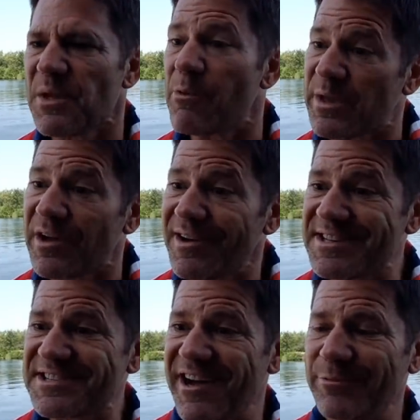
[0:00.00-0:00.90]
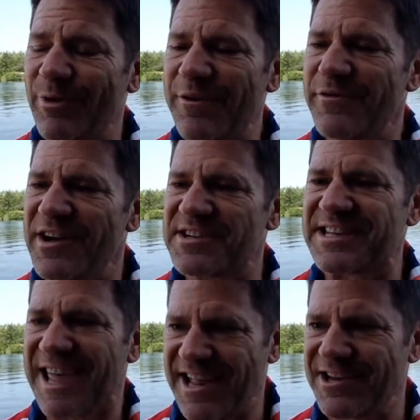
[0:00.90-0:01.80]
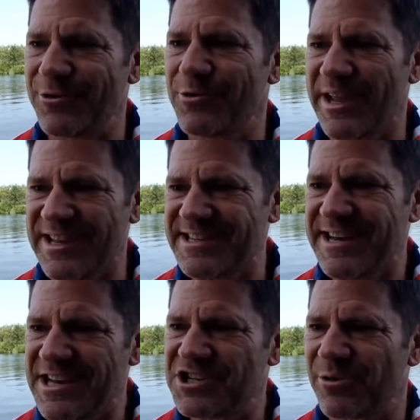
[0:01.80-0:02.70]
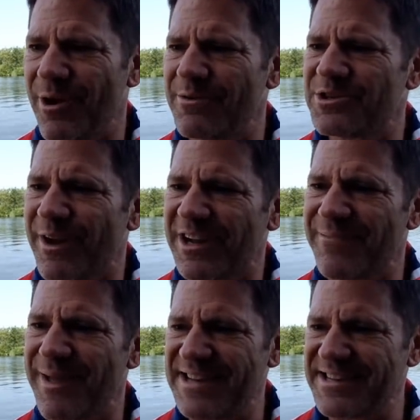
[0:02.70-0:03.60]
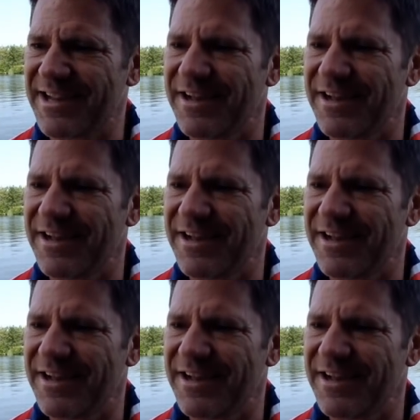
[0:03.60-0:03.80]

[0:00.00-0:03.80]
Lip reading: But we can't decide where first, Kenya or Indonesia. Where would you recommend?